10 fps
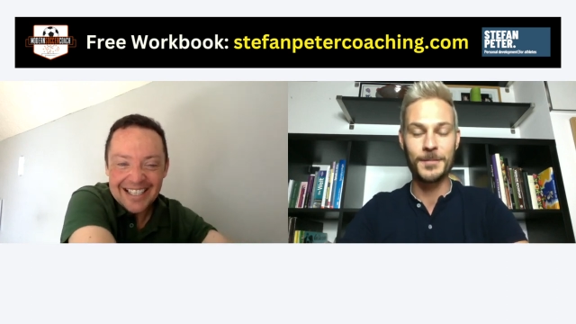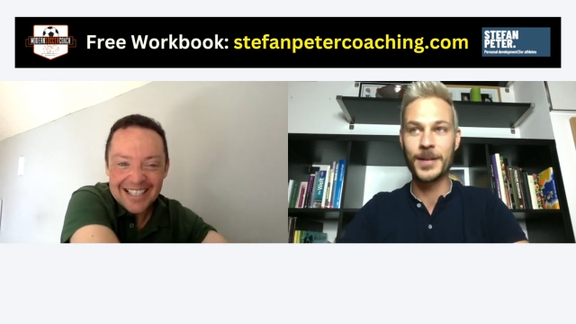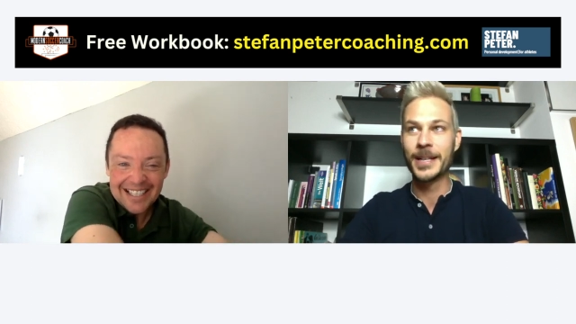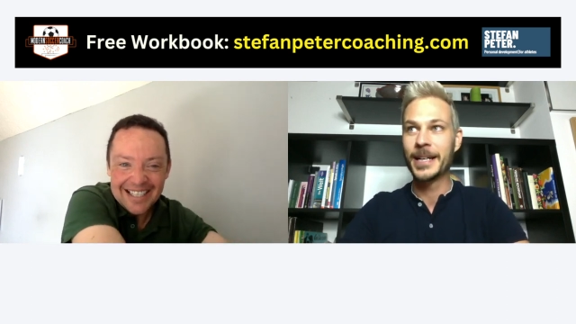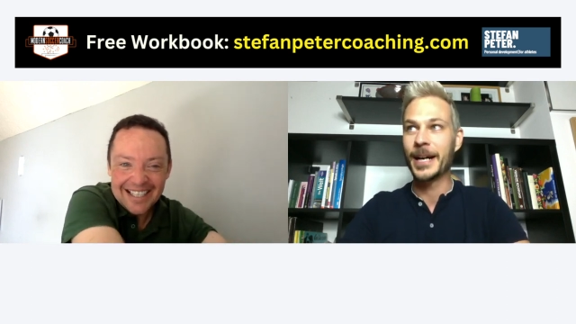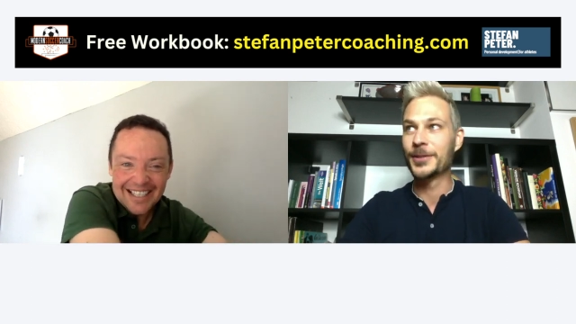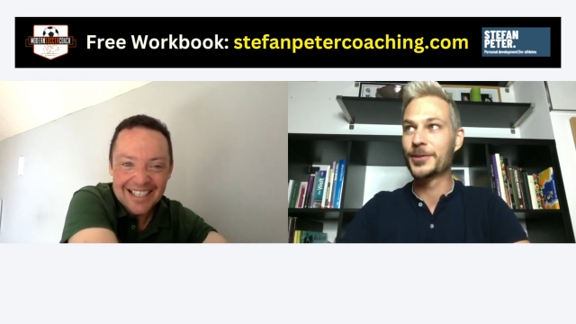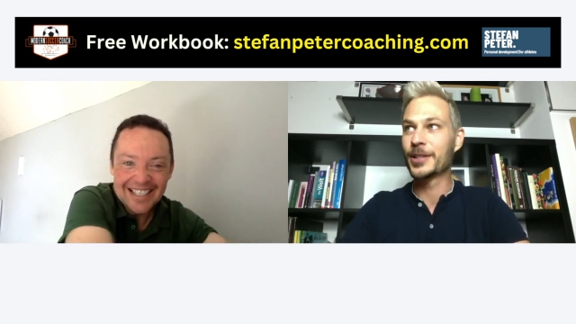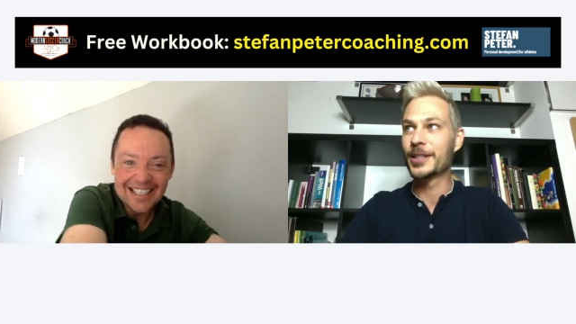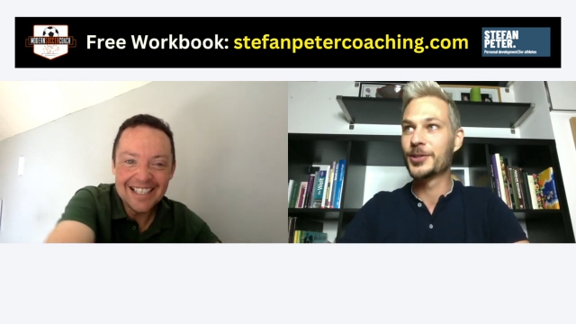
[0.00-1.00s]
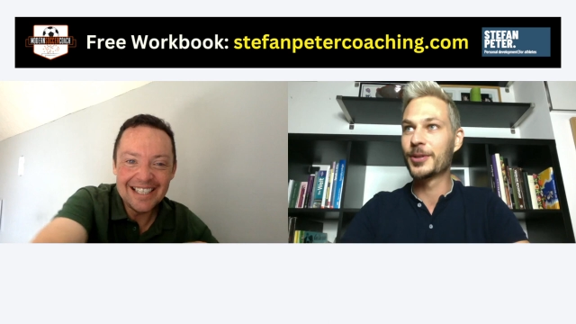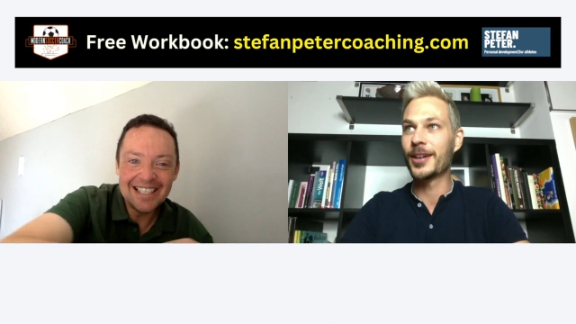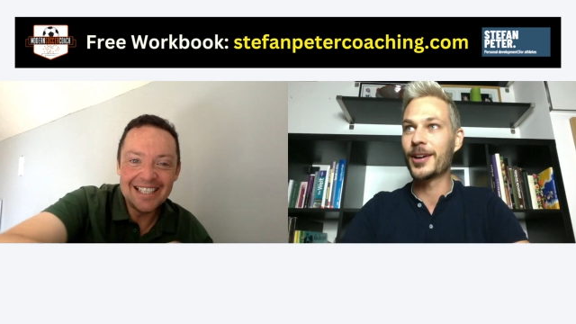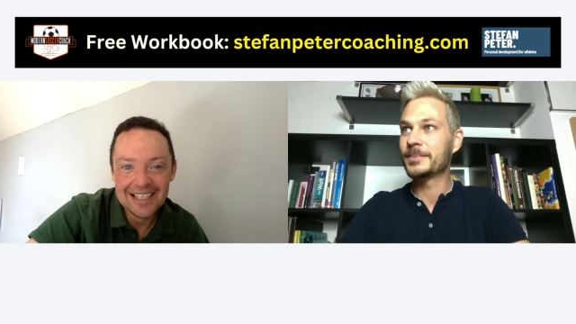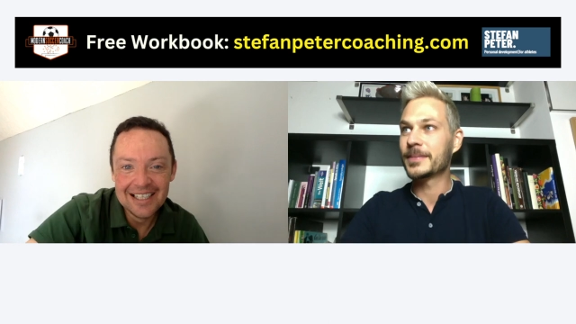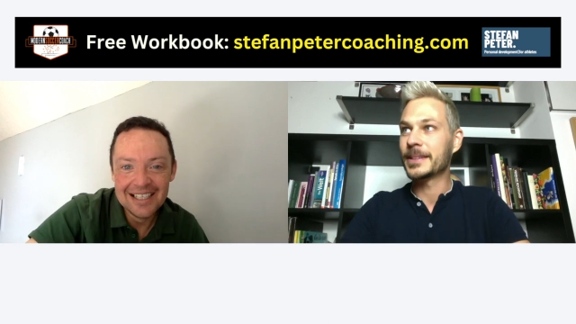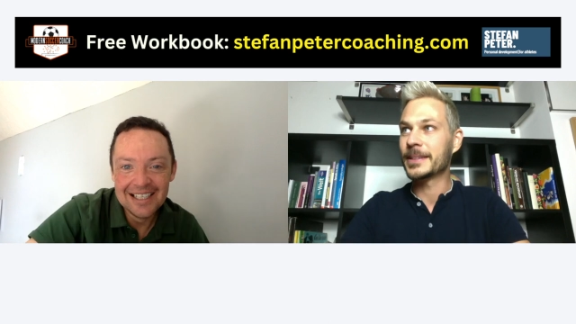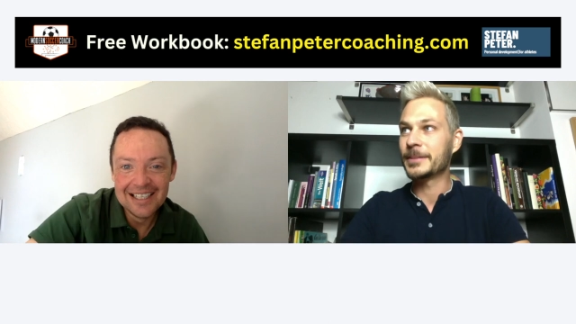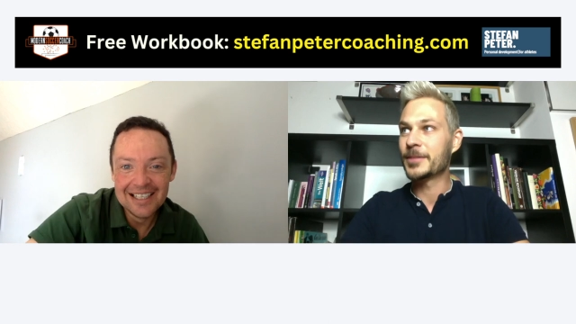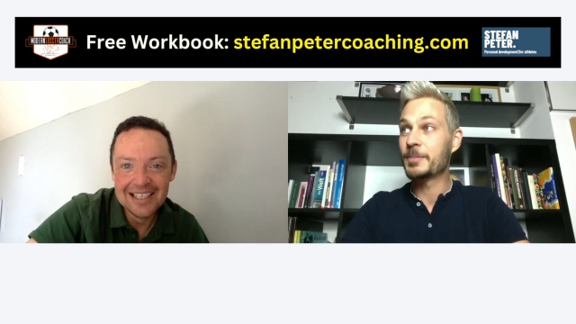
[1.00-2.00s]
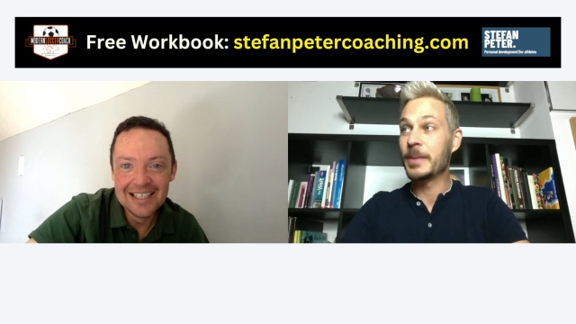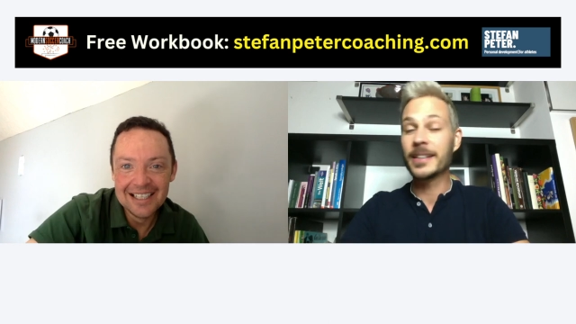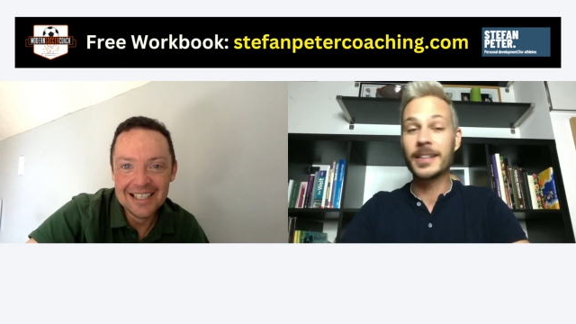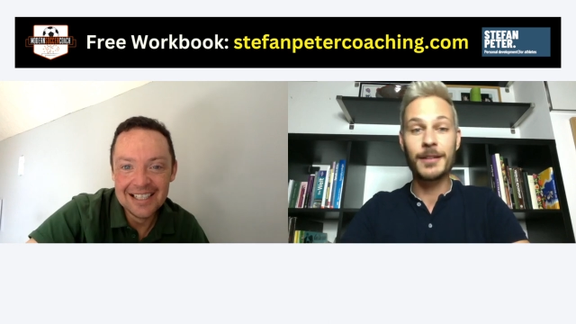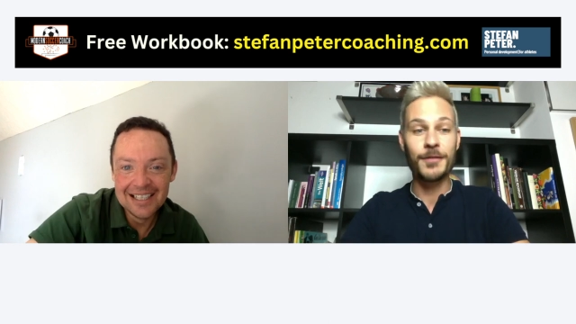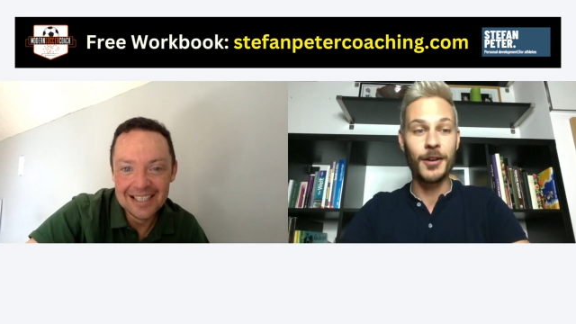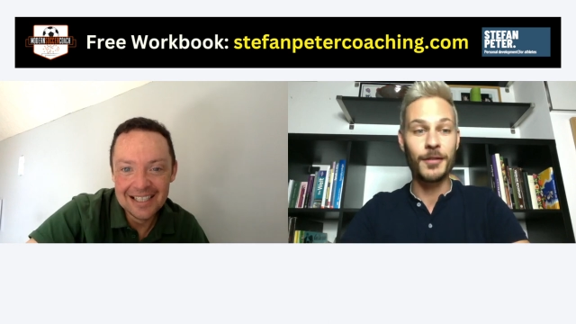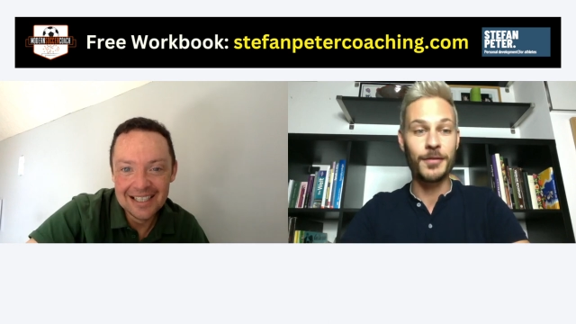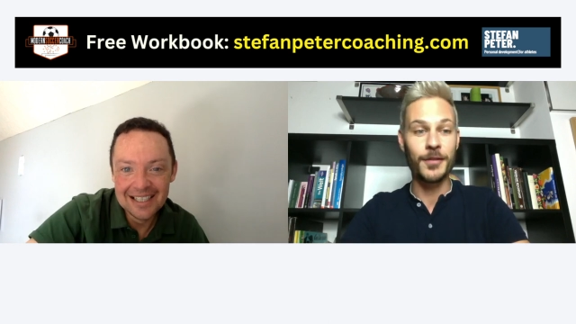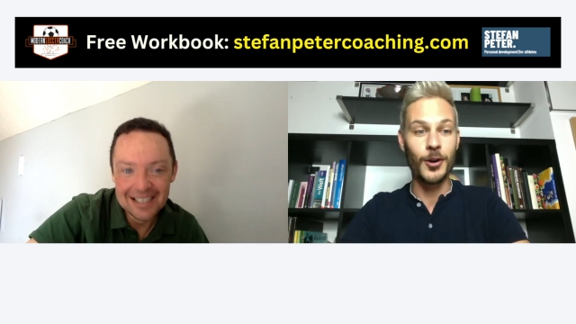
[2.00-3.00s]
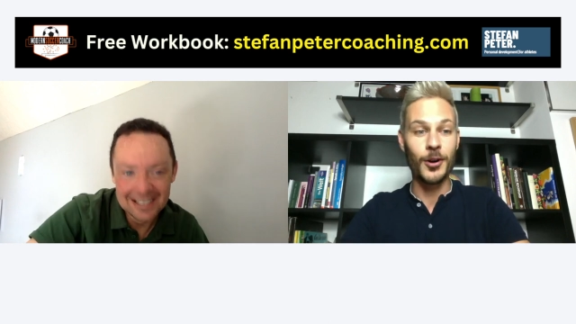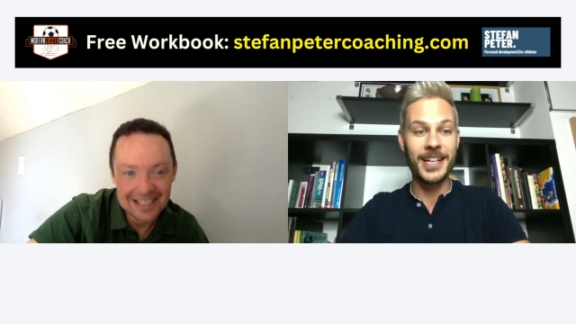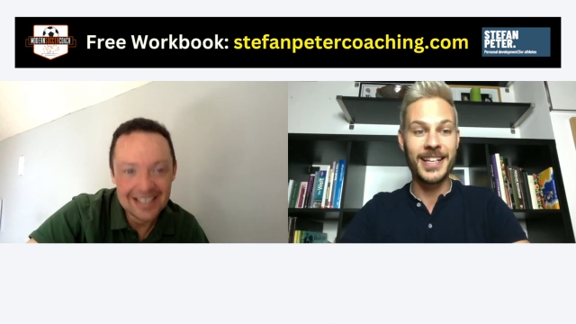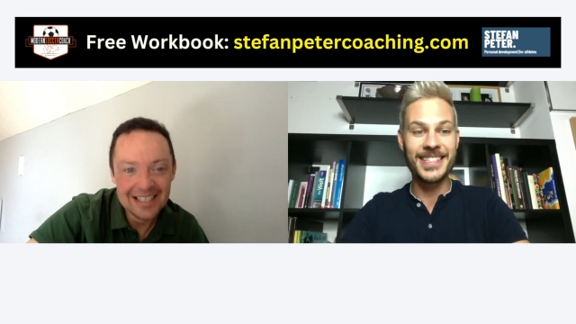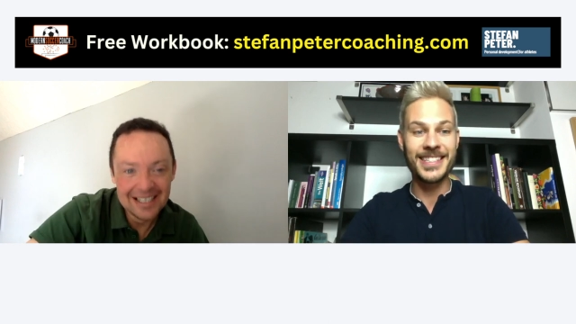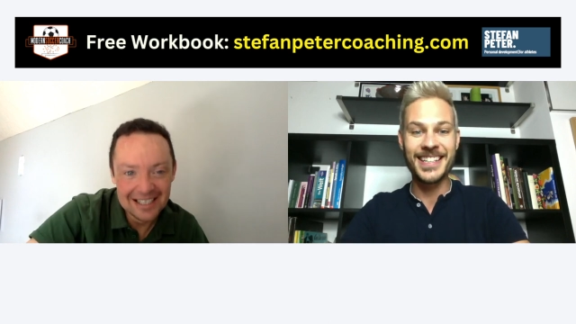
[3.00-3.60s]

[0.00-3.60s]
Speaker 1: I usually do a lot of um, speaking in front of audiences,